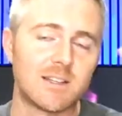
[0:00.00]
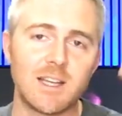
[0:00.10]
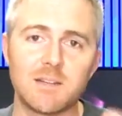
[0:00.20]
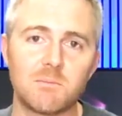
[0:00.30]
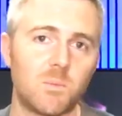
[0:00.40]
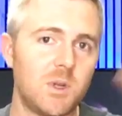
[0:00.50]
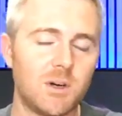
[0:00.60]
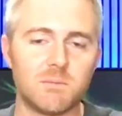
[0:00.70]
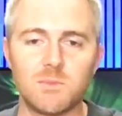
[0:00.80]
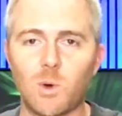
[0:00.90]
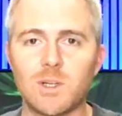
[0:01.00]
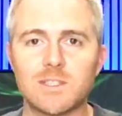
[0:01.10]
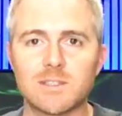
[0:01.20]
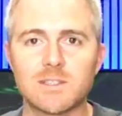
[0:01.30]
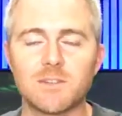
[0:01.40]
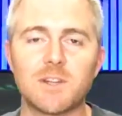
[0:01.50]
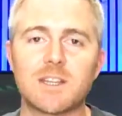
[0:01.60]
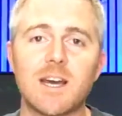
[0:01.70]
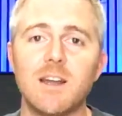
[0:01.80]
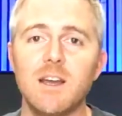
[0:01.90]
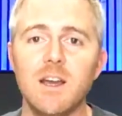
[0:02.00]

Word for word: and you know, noise and stuff like that.